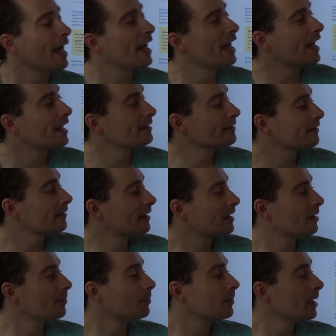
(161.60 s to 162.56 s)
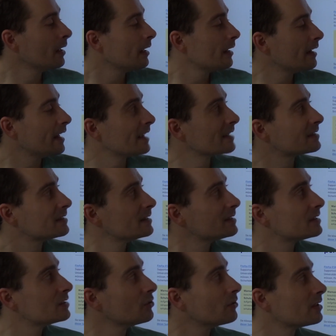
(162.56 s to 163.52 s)
And like
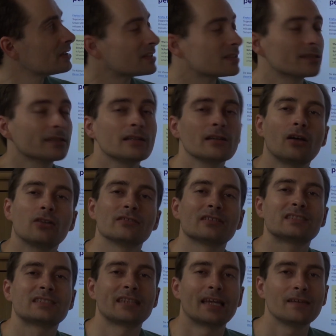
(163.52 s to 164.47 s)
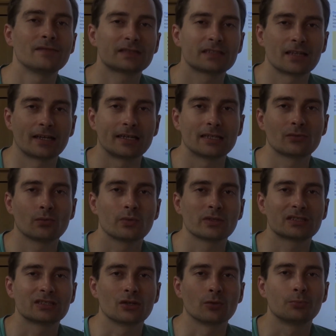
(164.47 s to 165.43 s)
this, you are still on a safe side
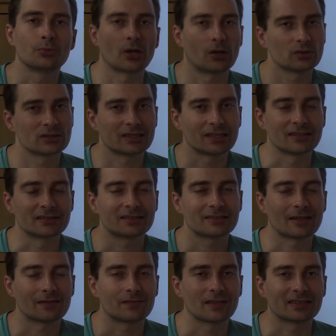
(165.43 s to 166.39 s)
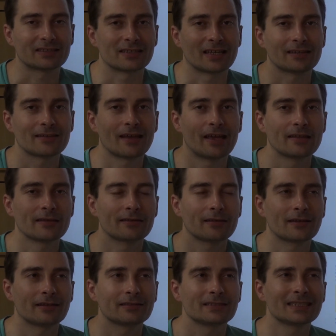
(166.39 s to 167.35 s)
with your browsing and stuff like that. And
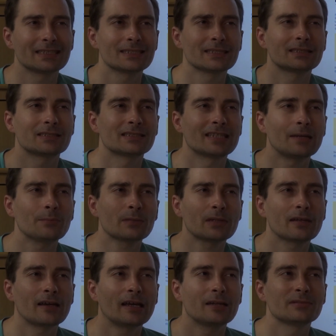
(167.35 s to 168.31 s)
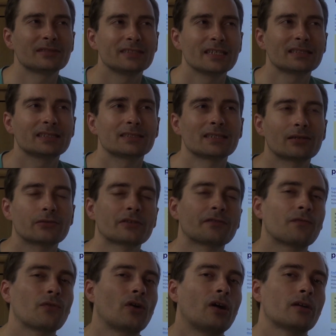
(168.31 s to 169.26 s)
this is sometimes necessary
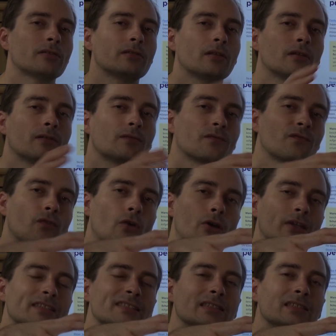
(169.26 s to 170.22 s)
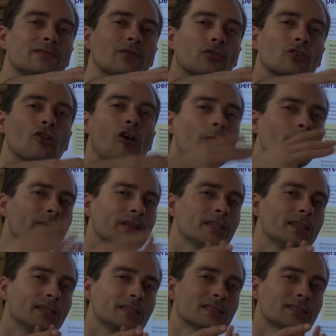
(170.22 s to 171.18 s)
for instance, for
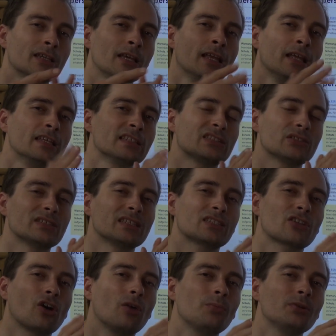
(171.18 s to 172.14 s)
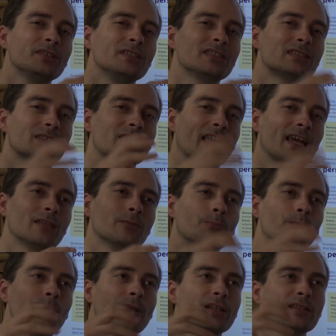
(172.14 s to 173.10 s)
companies, so that companies
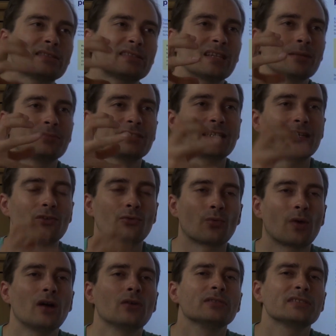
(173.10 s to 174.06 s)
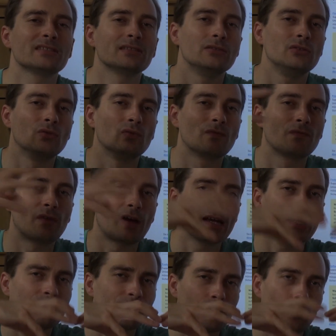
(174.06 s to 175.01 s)
can build something around the new
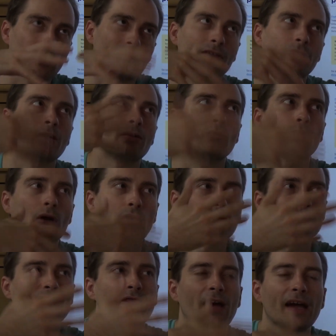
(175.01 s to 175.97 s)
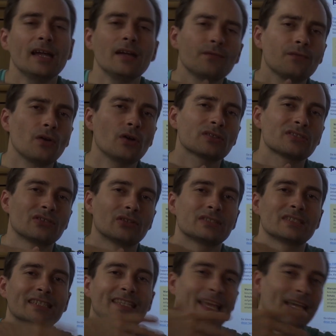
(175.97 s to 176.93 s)
around Firefox,
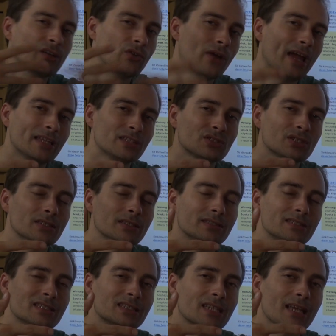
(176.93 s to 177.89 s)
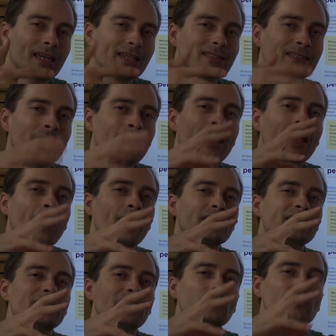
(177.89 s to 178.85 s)
or the Gecko engine in this case,
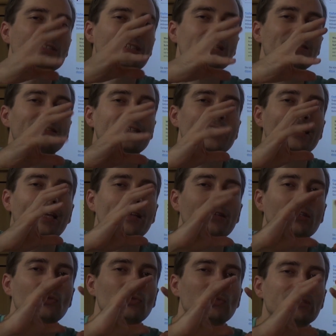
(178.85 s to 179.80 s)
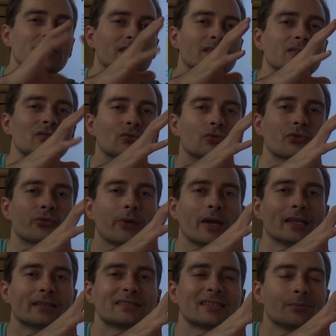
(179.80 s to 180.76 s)
so that they can use it to
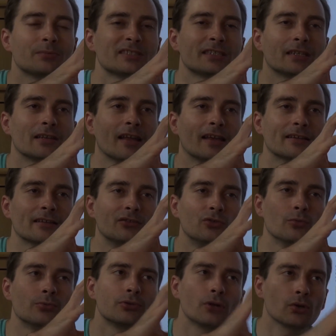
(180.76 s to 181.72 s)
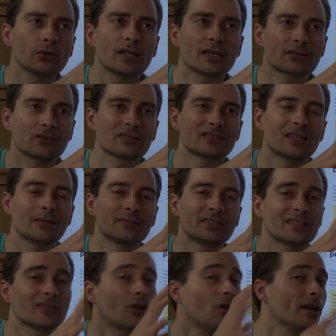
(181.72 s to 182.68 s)
create something like a new product or
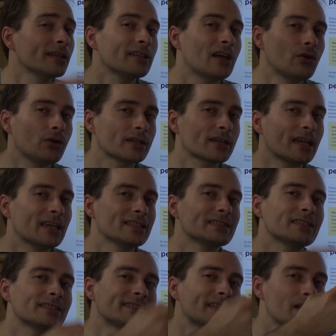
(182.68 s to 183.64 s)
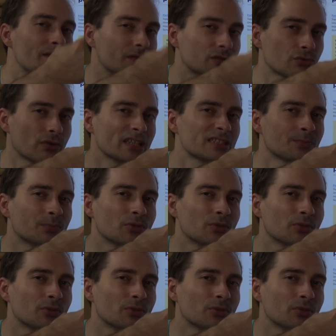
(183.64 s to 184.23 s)
something, or in our case, a Sailfish OS